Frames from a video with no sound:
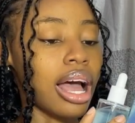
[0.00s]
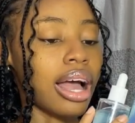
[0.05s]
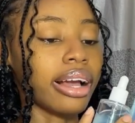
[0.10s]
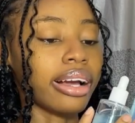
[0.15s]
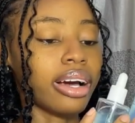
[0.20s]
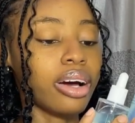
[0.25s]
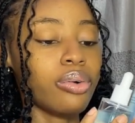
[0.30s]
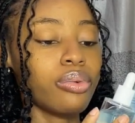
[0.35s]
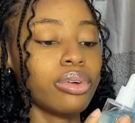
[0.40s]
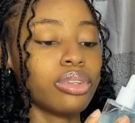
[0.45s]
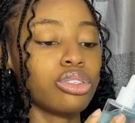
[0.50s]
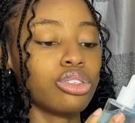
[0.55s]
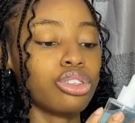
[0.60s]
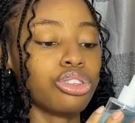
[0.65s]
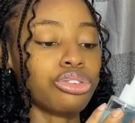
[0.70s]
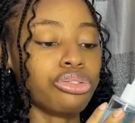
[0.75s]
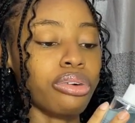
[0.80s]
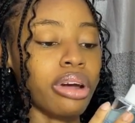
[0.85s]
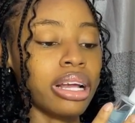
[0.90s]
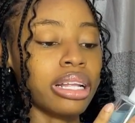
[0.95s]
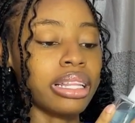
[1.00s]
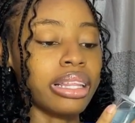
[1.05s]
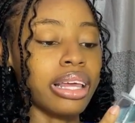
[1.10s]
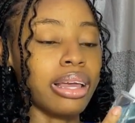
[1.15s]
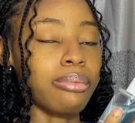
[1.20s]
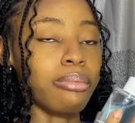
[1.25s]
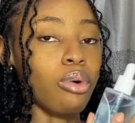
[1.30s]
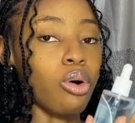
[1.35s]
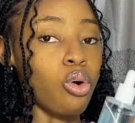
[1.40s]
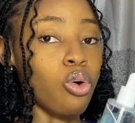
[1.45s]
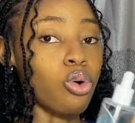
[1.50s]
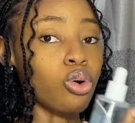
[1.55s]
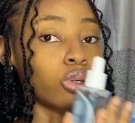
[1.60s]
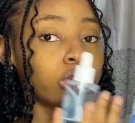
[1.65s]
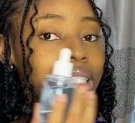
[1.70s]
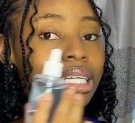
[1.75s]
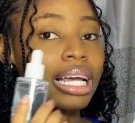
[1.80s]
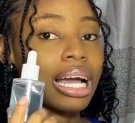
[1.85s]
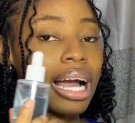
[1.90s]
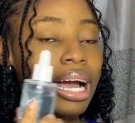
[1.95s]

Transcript: I can't wait to try them on